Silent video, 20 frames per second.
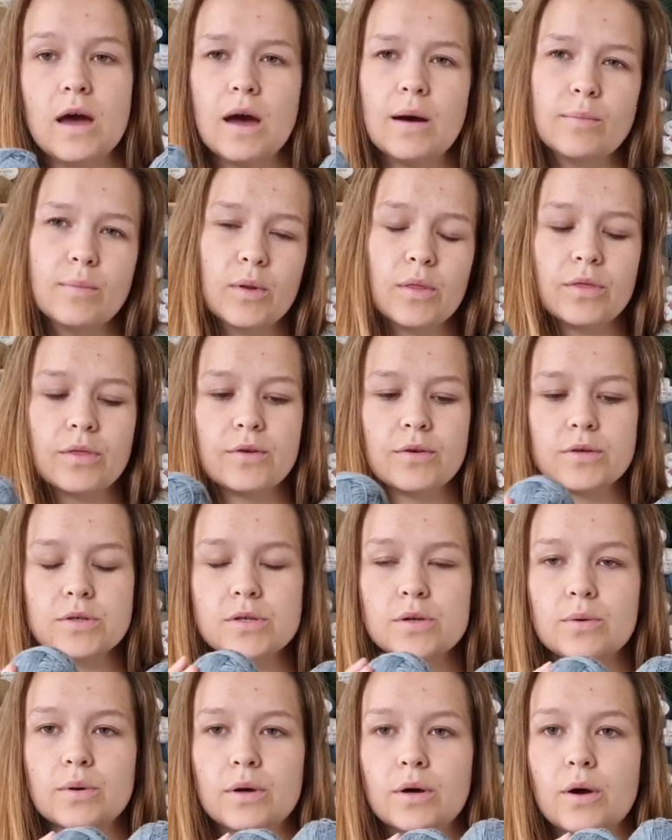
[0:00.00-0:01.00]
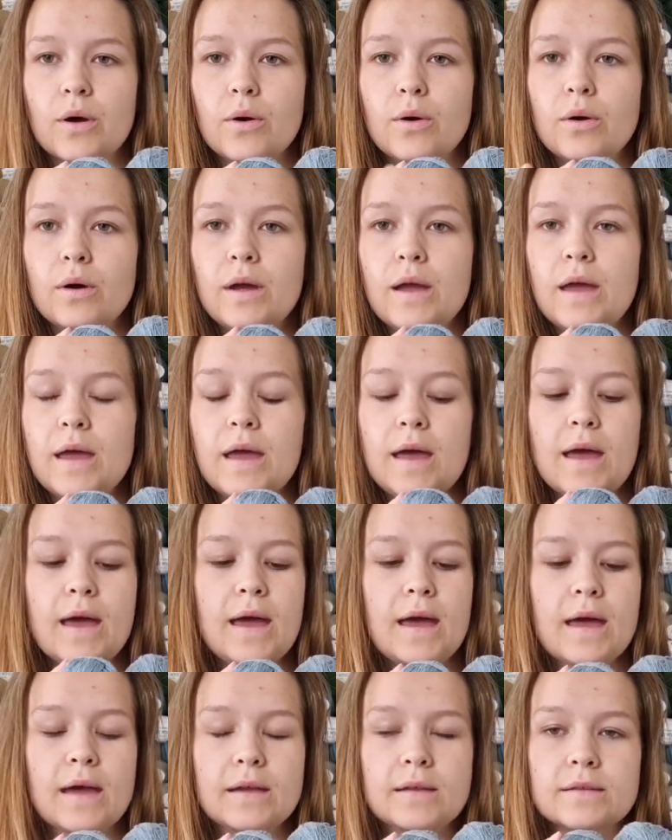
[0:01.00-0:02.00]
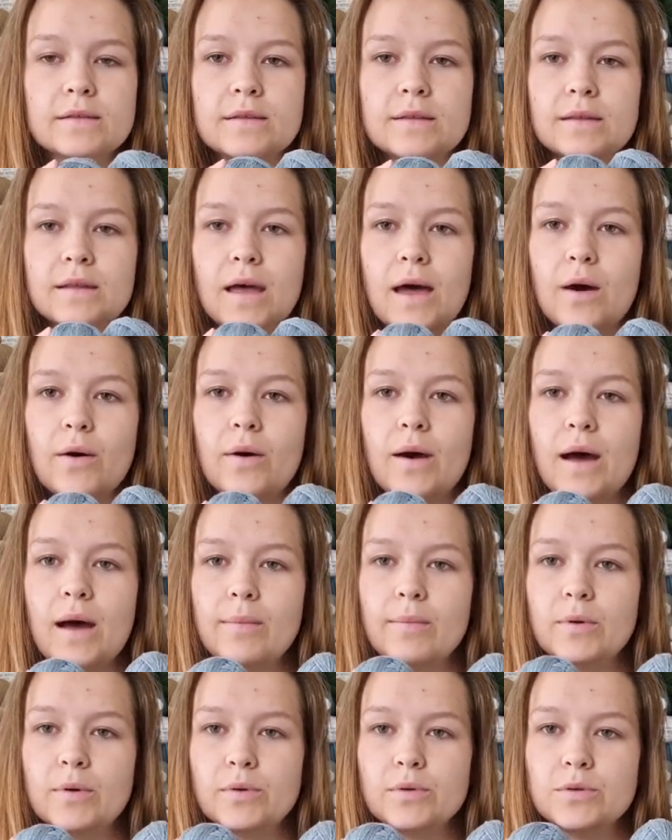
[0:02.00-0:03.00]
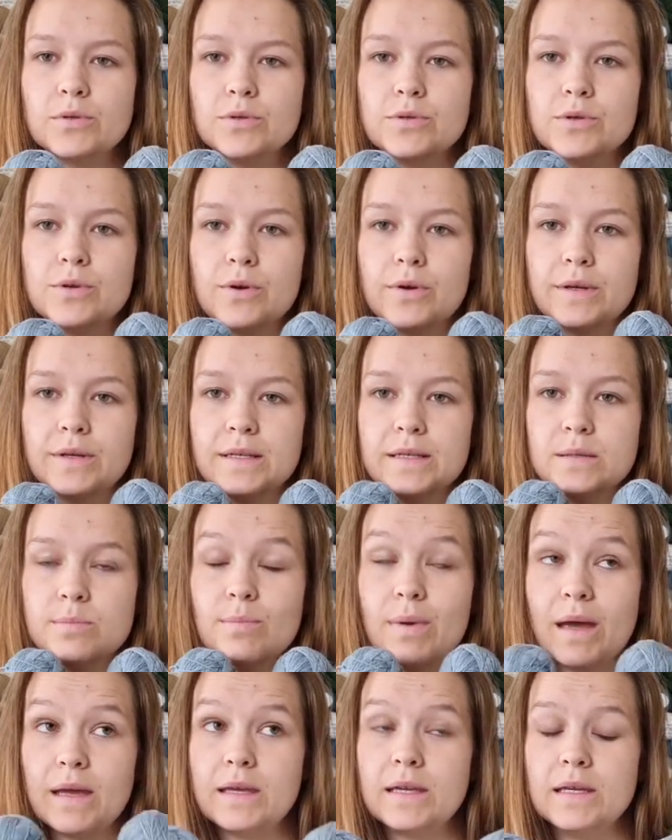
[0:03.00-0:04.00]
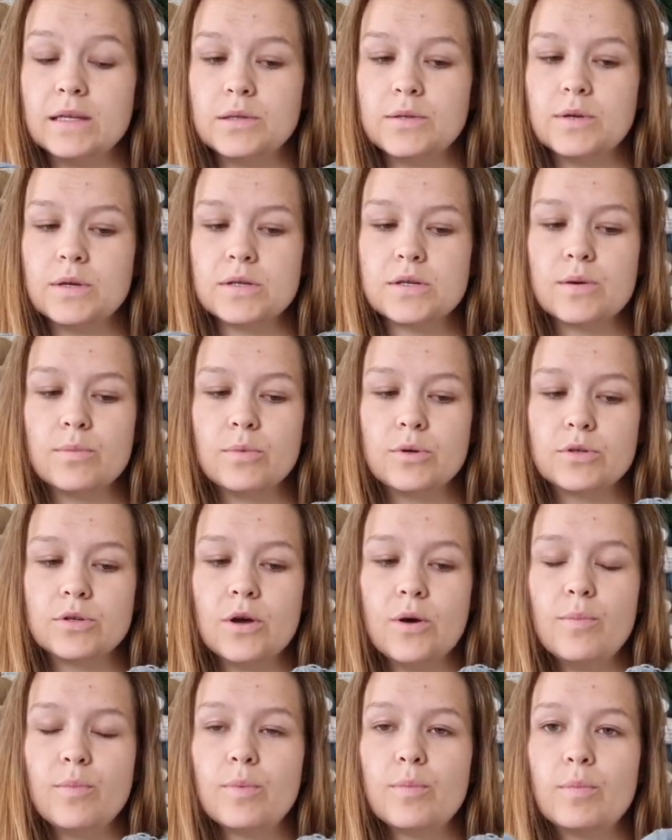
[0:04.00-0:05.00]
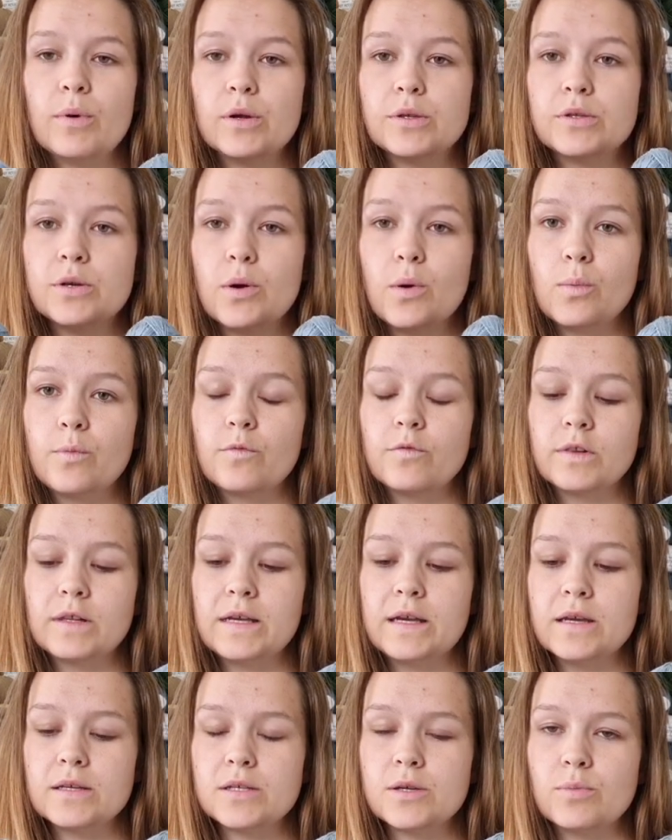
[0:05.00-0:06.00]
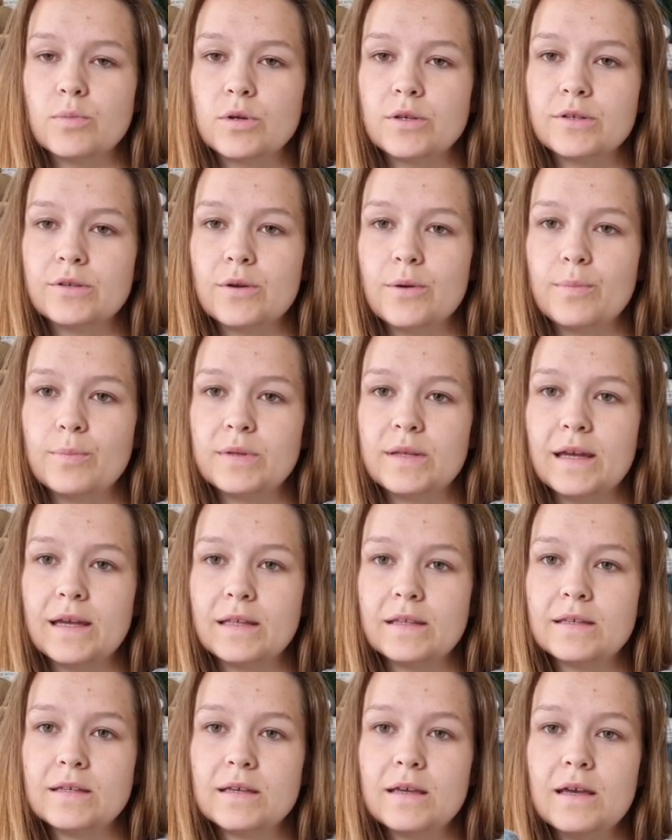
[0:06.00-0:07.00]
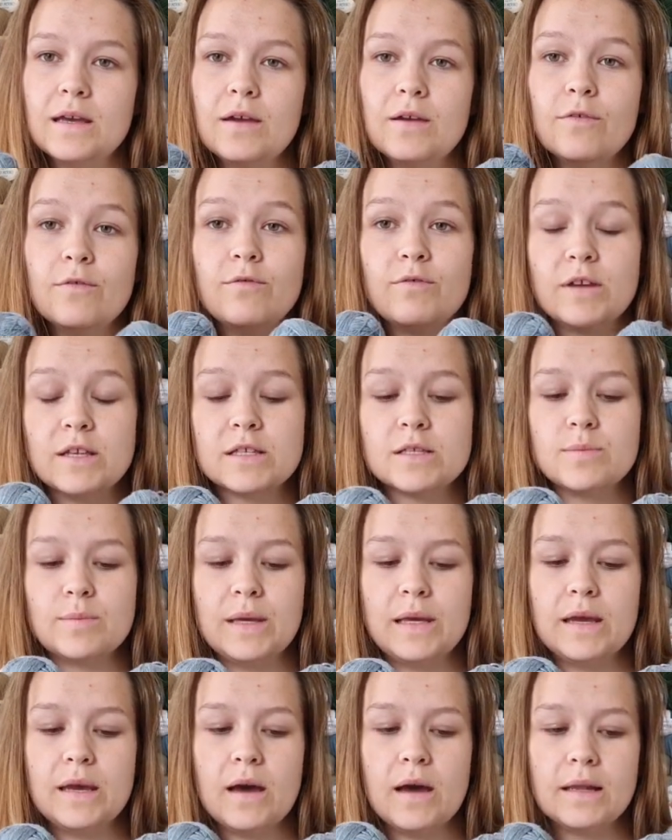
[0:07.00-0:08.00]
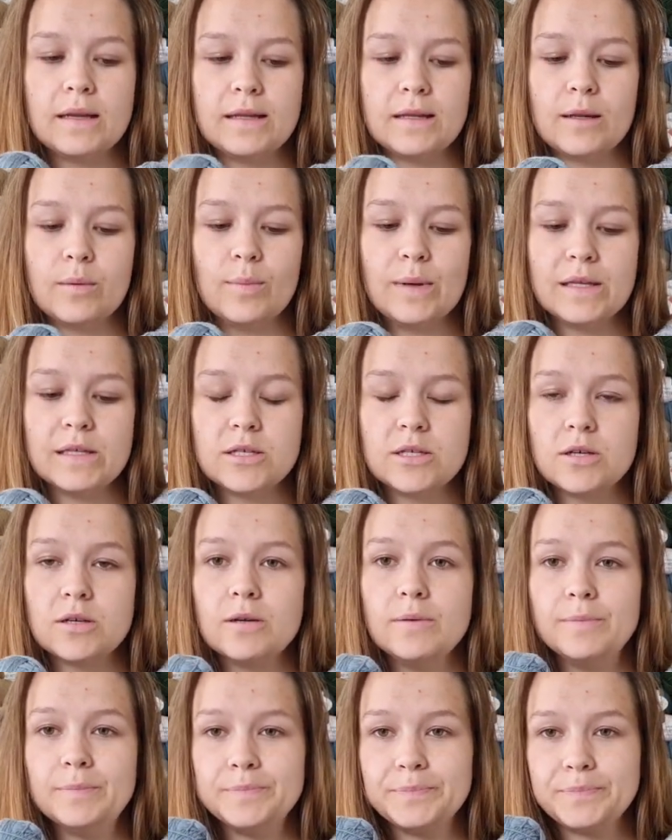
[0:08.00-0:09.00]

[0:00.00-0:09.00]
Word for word: a month or so ago and now I'm going to turn this back into a summer top but hopefully a summer top that fits me a little better.